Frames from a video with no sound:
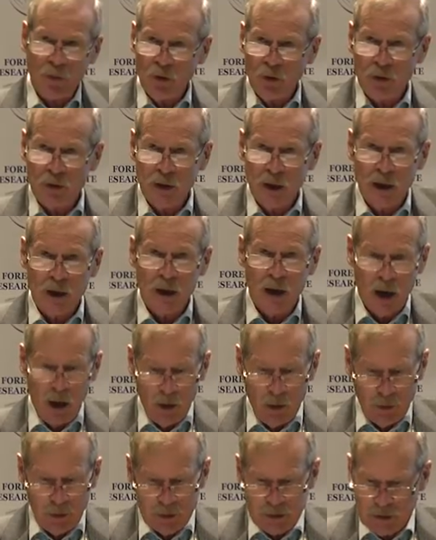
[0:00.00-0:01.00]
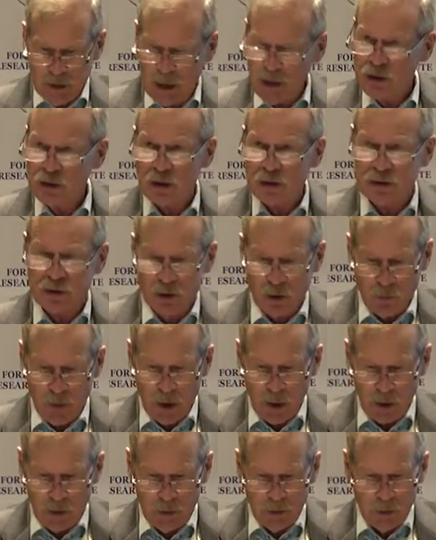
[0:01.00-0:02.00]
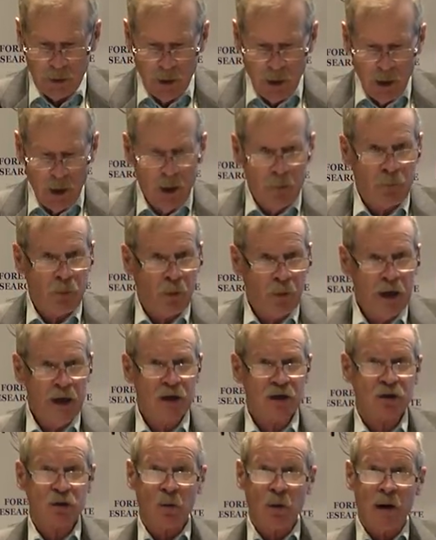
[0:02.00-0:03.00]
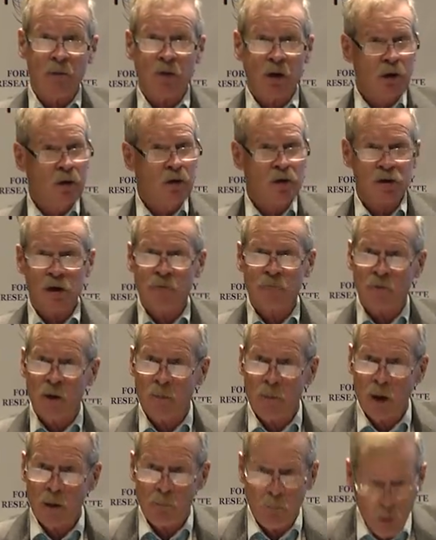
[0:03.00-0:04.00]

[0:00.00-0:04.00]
13 colonies, not just New England, preached revolution from their